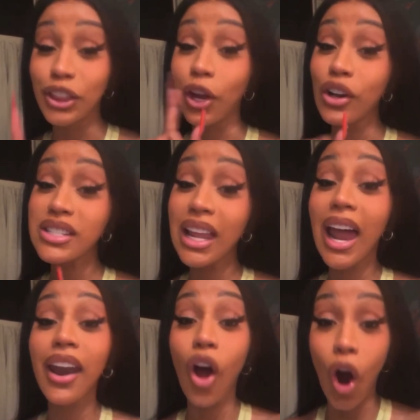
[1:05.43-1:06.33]
there's a
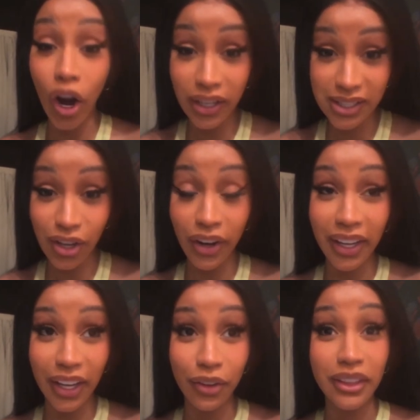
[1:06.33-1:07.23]
lot of artists
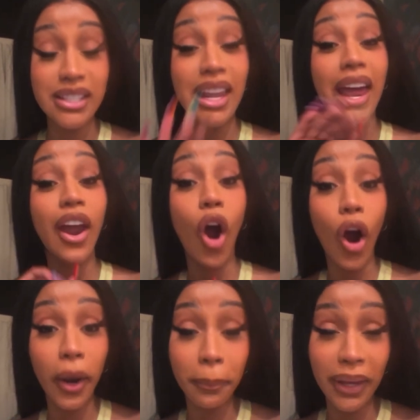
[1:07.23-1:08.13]
out here. There's a lot of
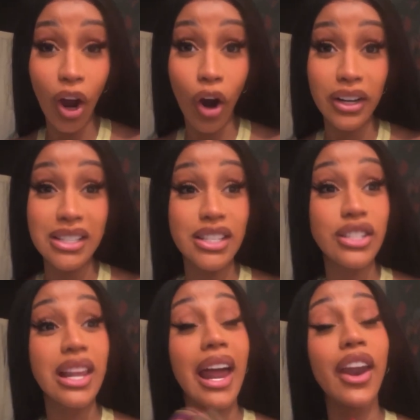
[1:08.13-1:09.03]
R&B artists.
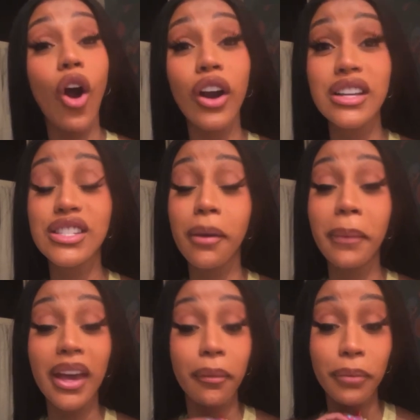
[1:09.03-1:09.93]
There's a lot of artists that
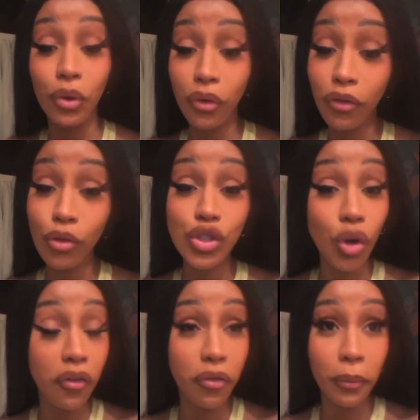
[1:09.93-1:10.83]
make beautiful
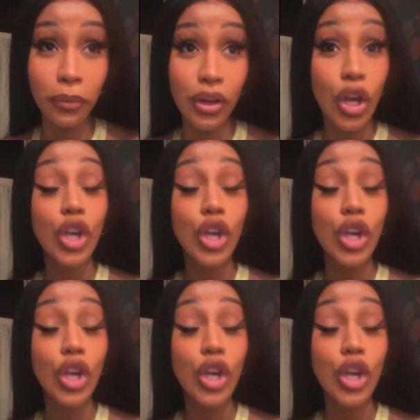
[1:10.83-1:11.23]
soulful,